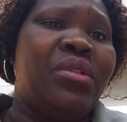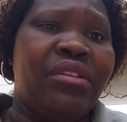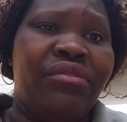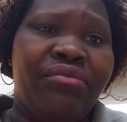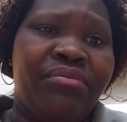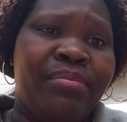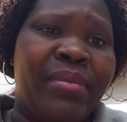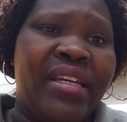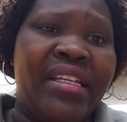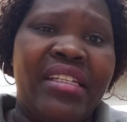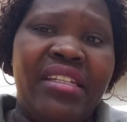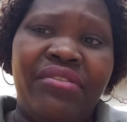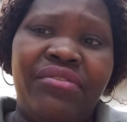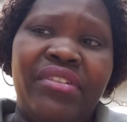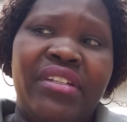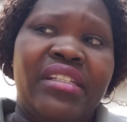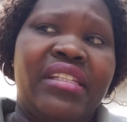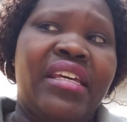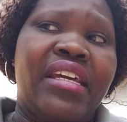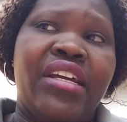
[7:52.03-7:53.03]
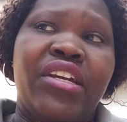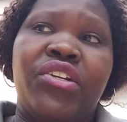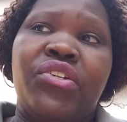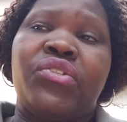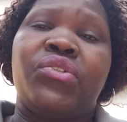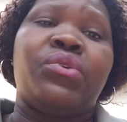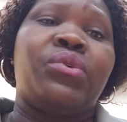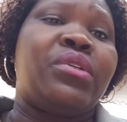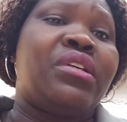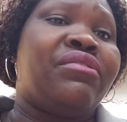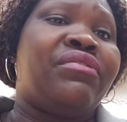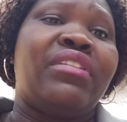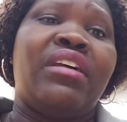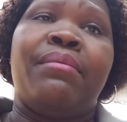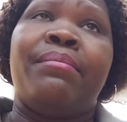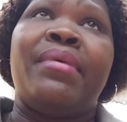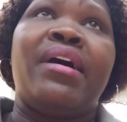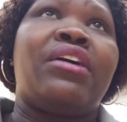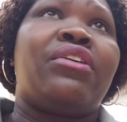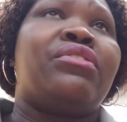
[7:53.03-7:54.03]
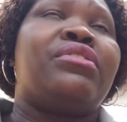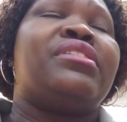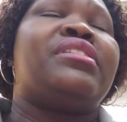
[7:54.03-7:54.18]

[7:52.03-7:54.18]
make different there. So definitely, I'm not going to